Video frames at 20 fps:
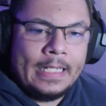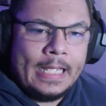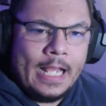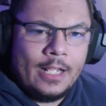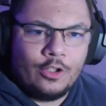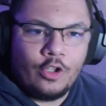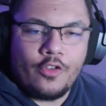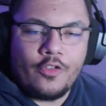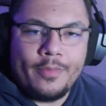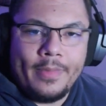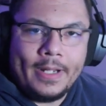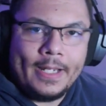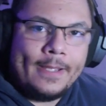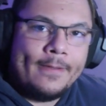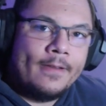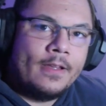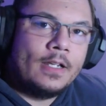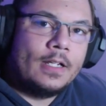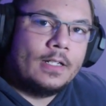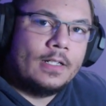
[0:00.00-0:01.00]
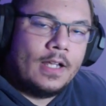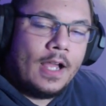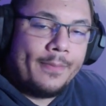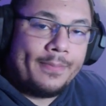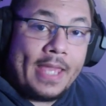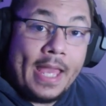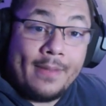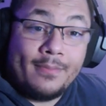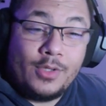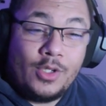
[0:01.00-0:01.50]
Hello everybody, I'm
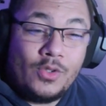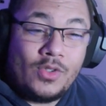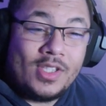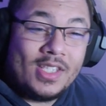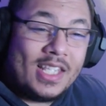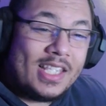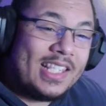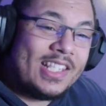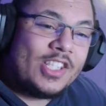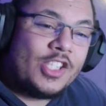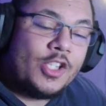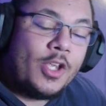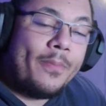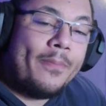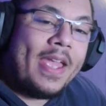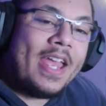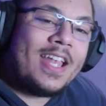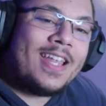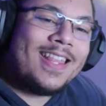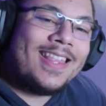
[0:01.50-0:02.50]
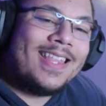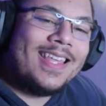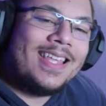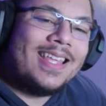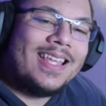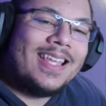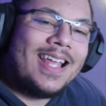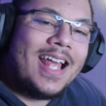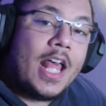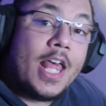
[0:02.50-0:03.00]
Captain Zeus and this is
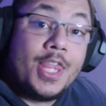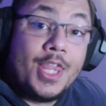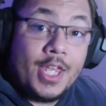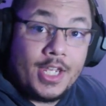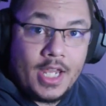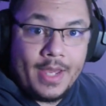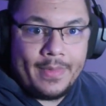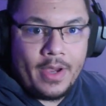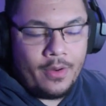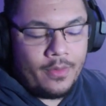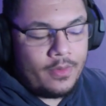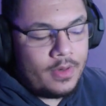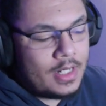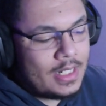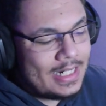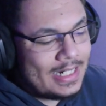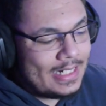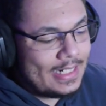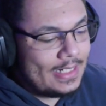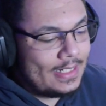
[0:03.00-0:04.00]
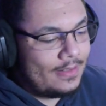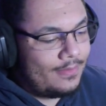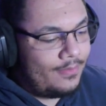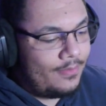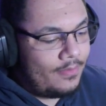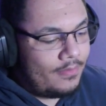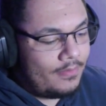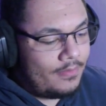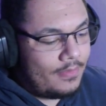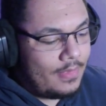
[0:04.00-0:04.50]
Samantha the demo.
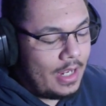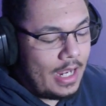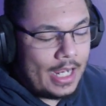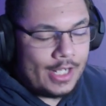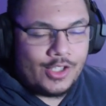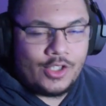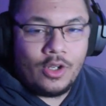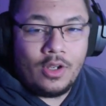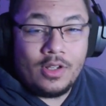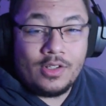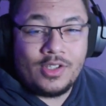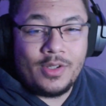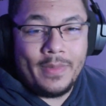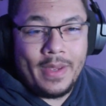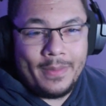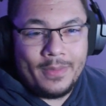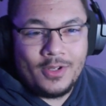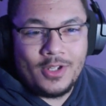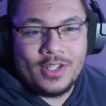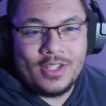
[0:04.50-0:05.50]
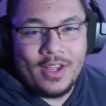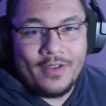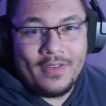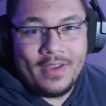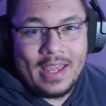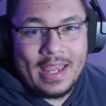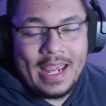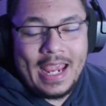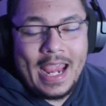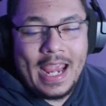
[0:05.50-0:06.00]
I saw some images of
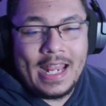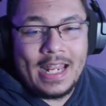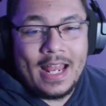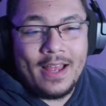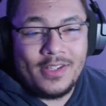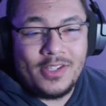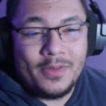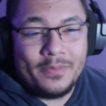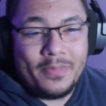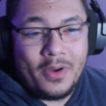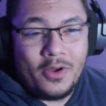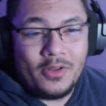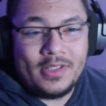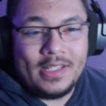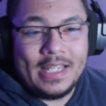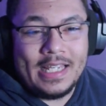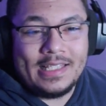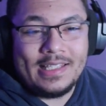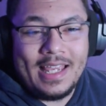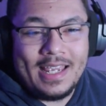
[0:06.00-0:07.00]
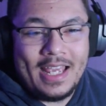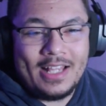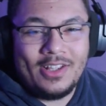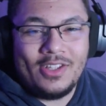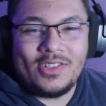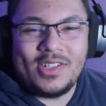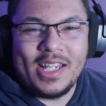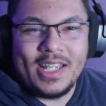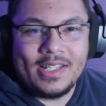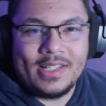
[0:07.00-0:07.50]
it and uh, supposedly it's like, it
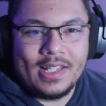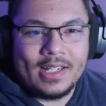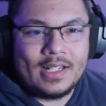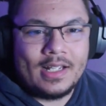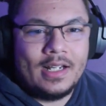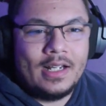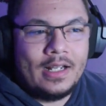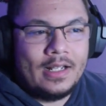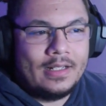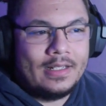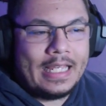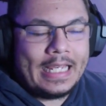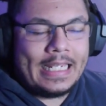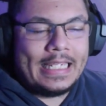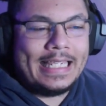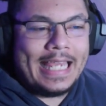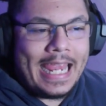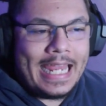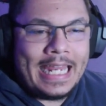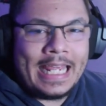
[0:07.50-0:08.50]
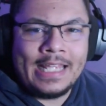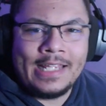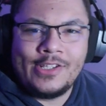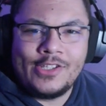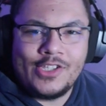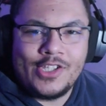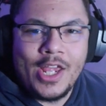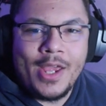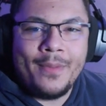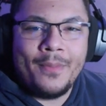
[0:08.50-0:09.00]
looks like it's like a like a dating
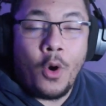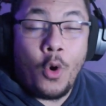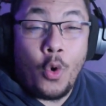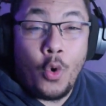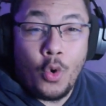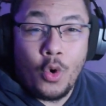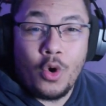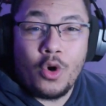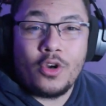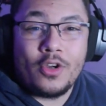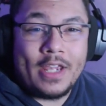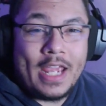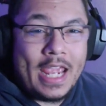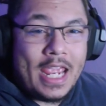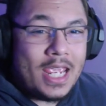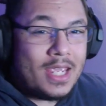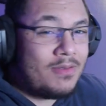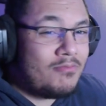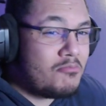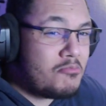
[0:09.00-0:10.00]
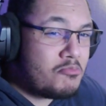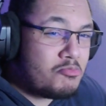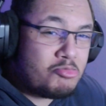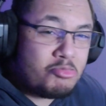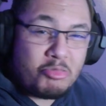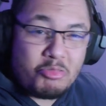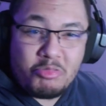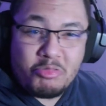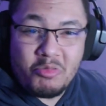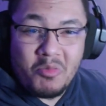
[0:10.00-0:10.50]
sim horror game,
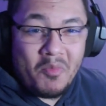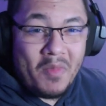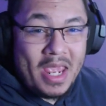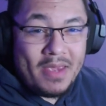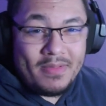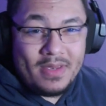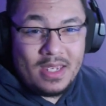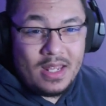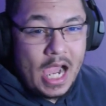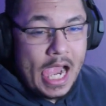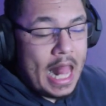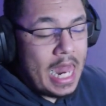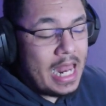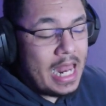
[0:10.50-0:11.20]
maybe?